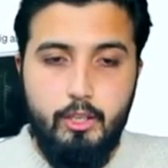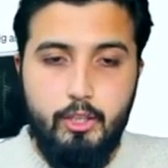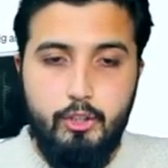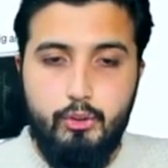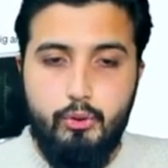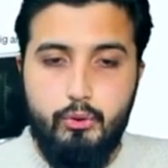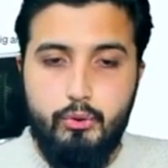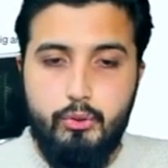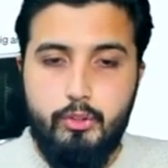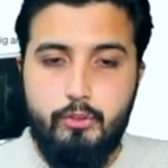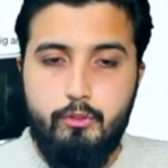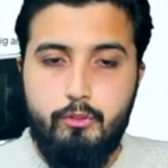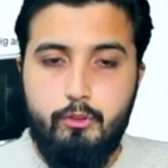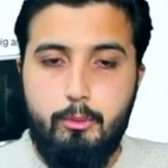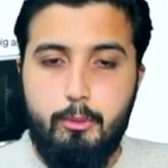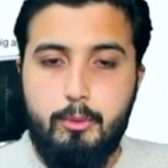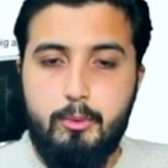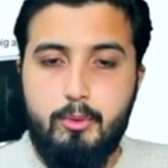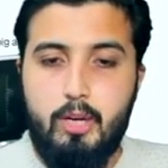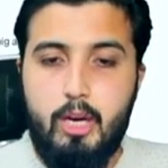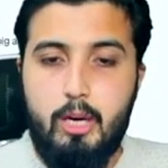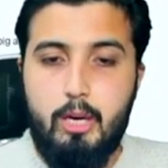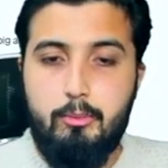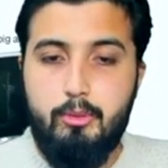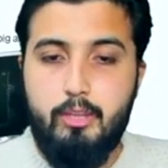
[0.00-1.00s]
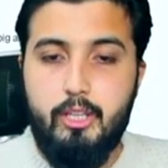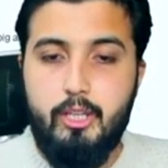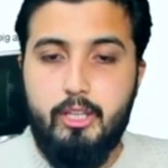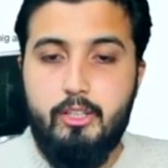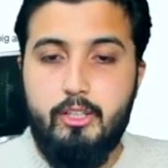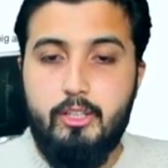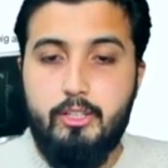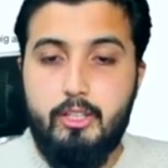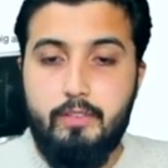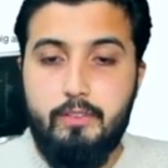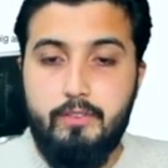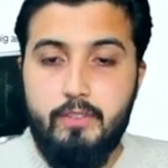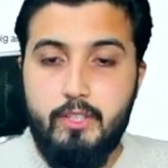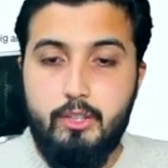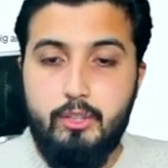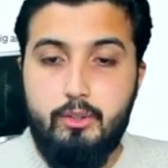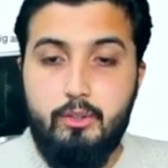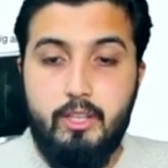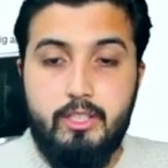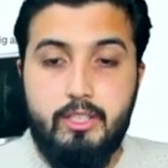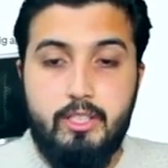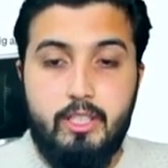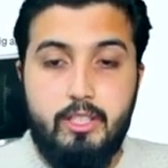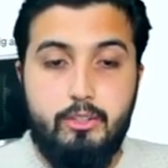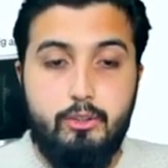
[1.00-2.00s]
Users will be able to upgrade their services
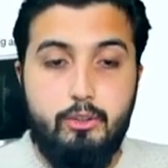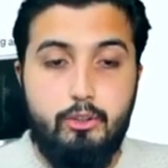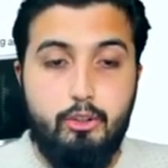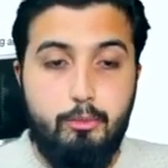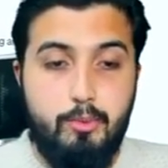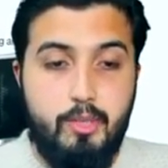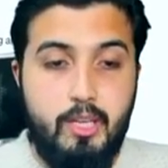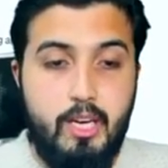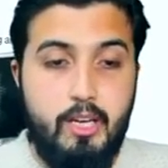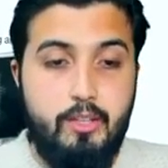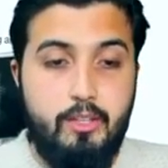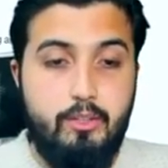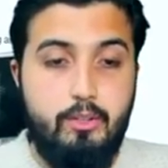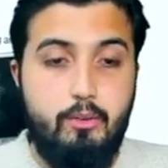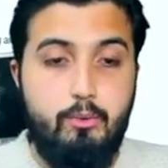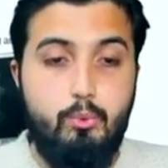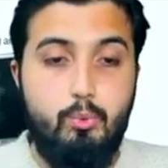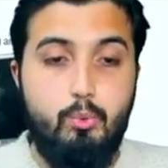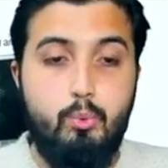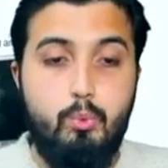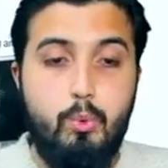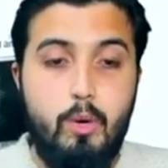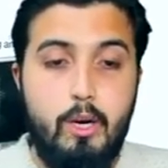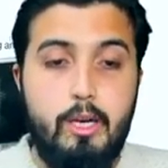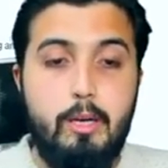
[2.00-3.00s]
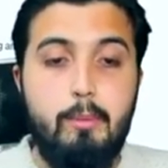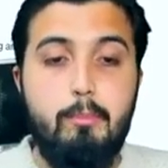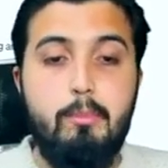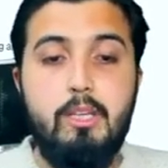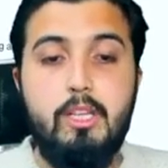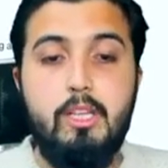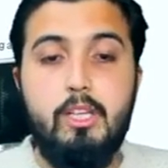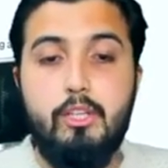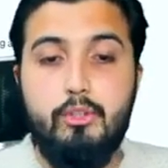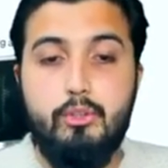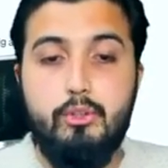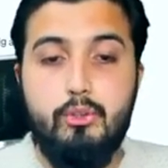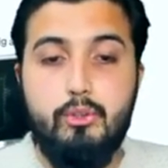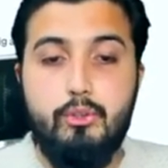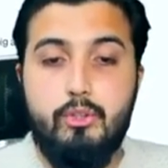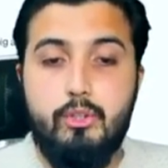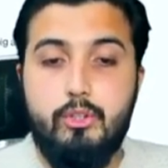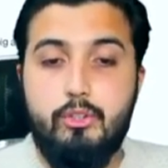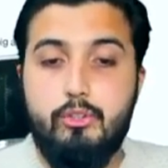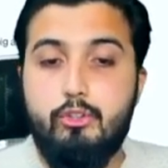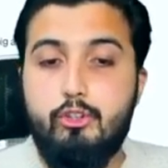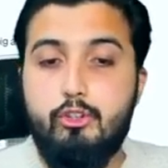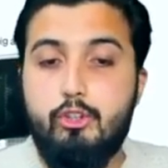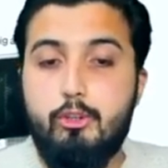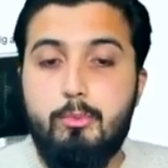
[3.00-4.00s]
to access group chats of 1 million
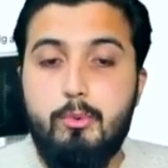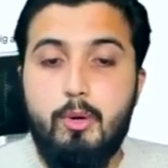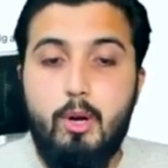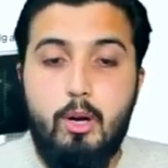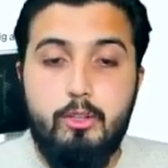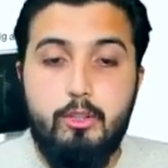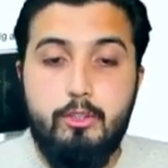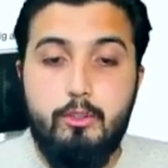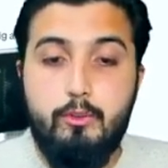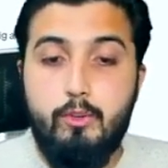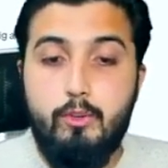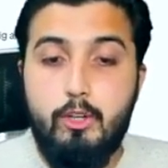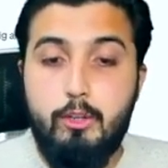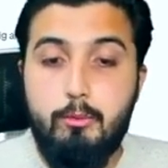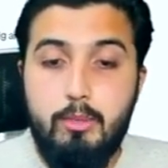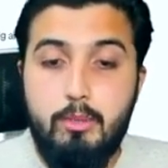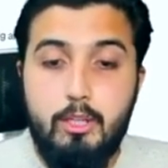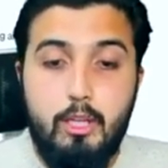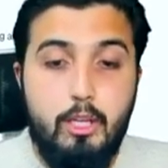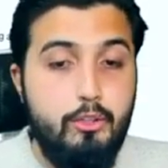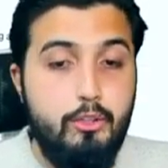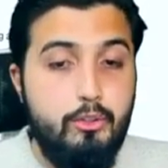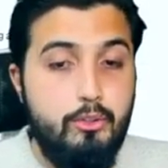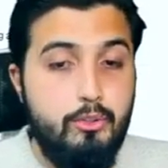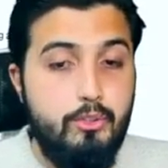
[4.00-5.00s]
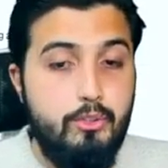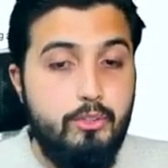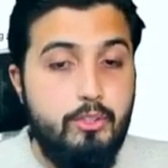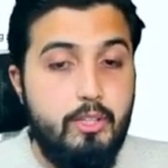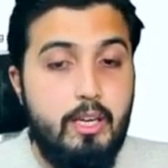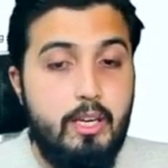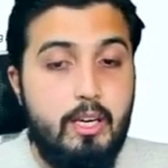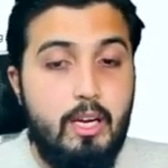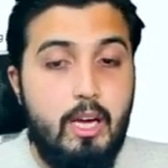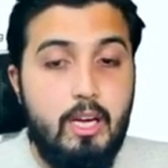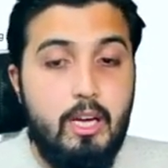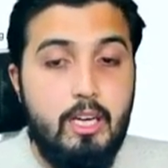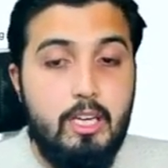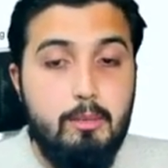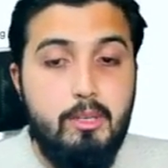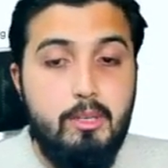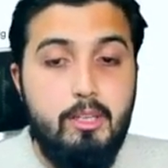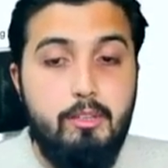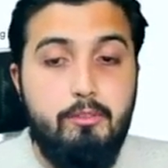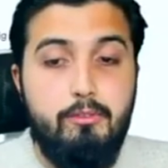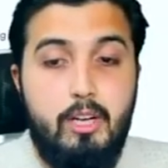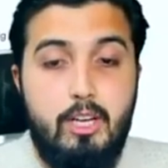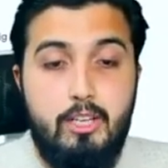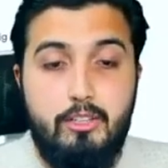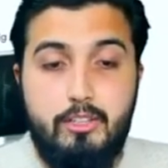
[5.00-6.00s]
users, group calls of 1 million users, and
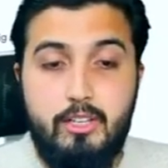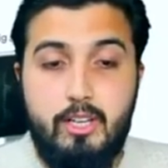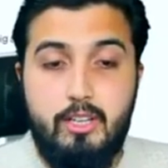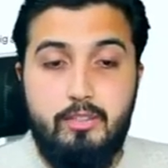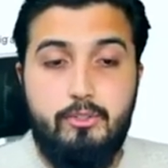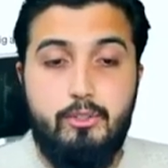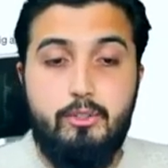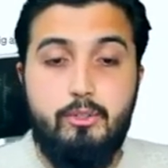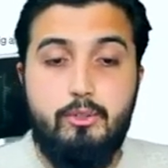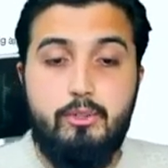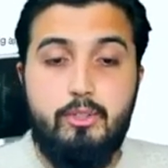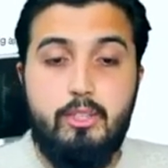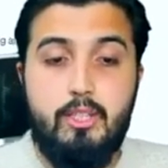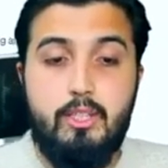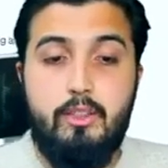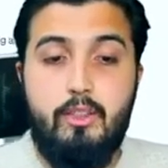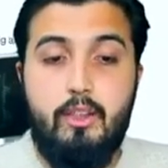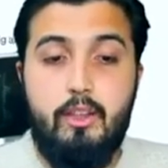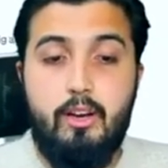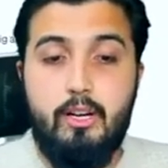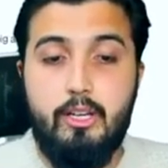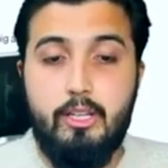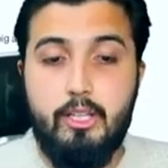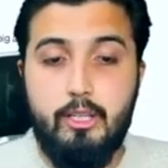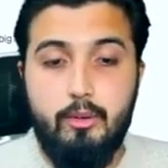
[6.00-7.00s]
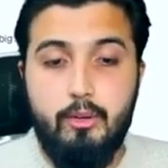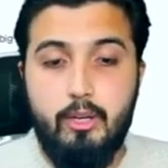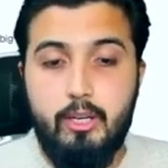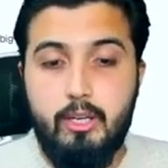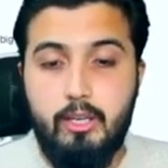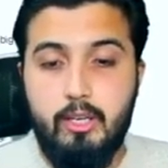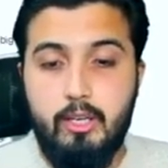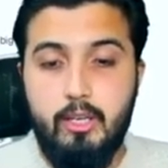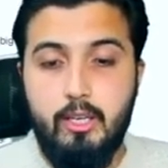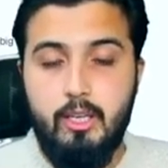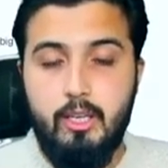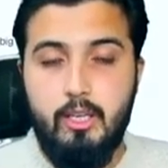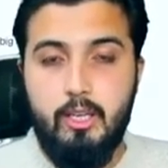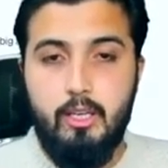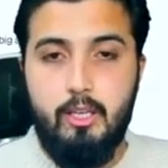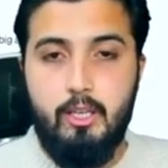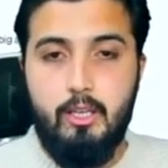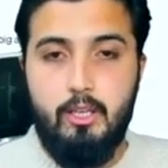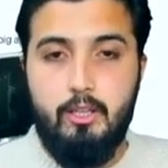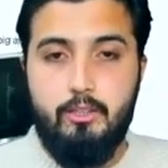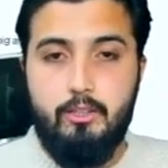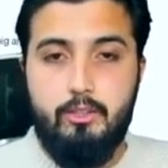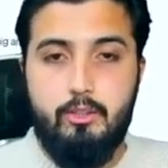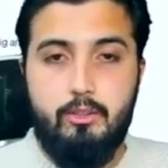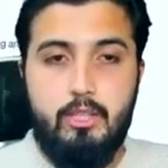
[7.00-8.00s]
unlimited file transfer using their token.
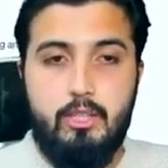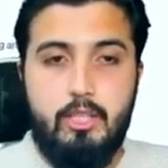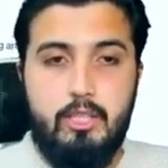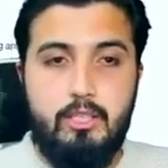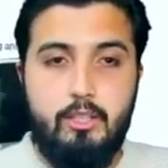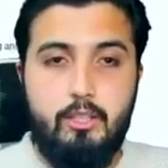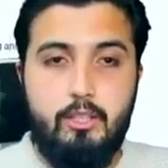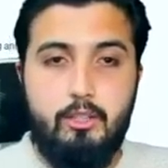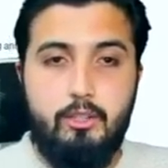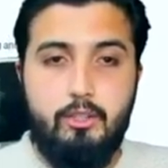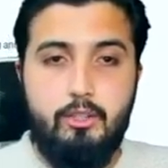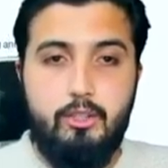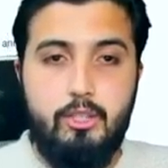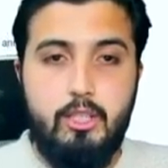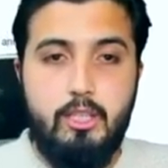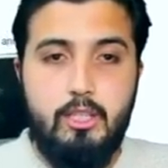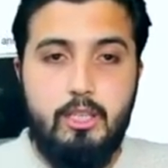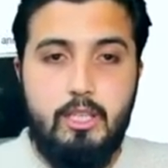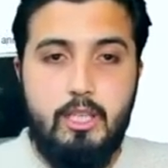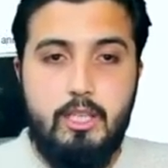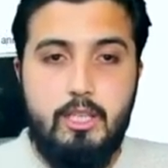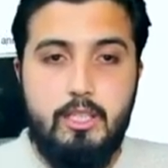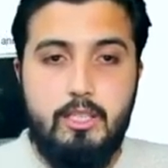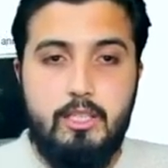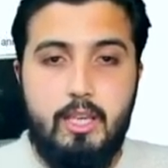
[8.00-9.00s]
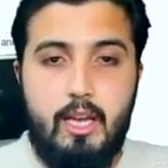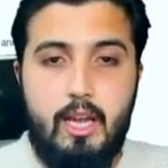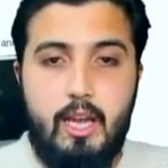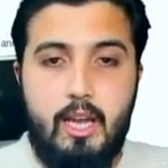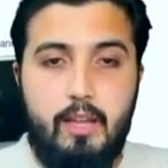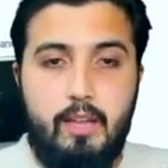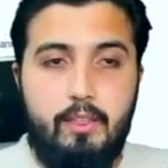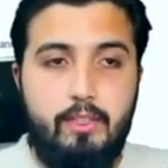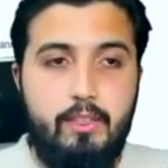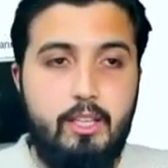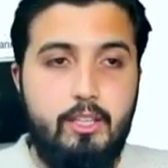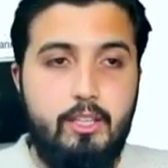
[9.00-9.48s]
So these are the utilities and